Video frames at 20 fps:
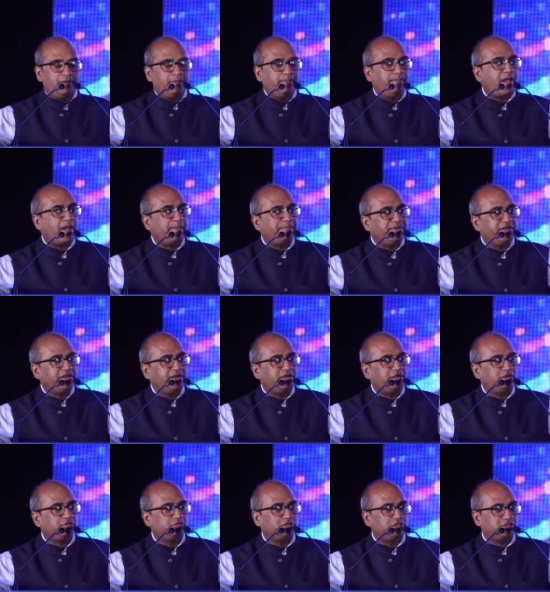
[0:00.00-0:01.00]
mapping
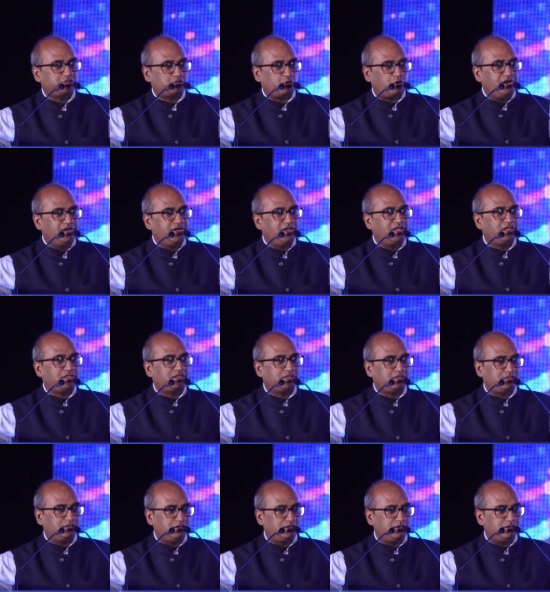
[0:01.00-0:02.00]
it to the soil health
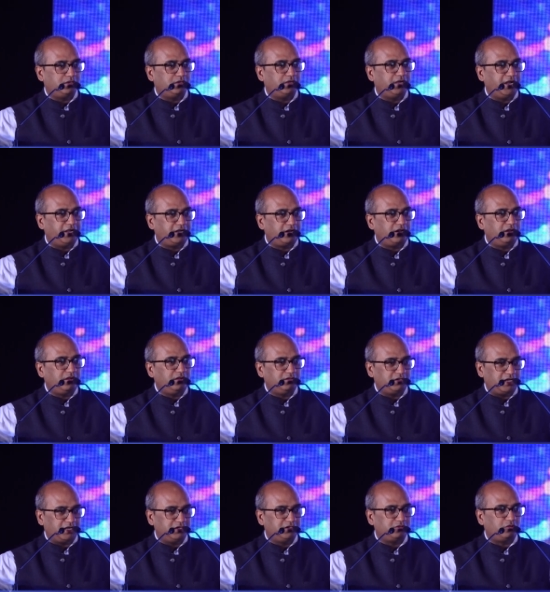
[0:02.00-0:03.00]
data
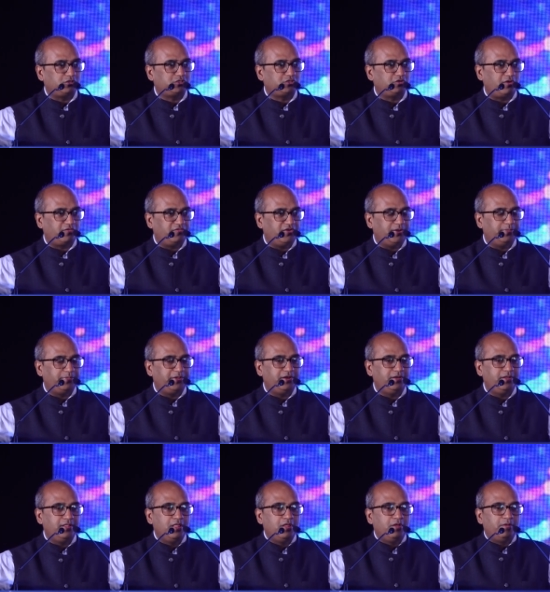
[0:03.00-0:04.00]
that is also
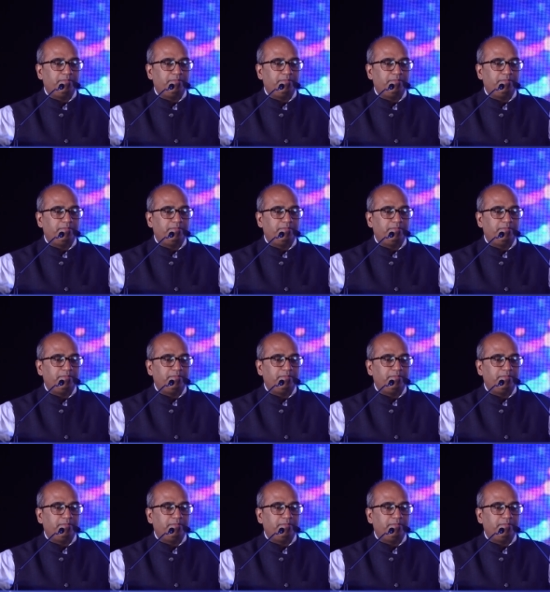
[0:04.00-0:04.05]
available,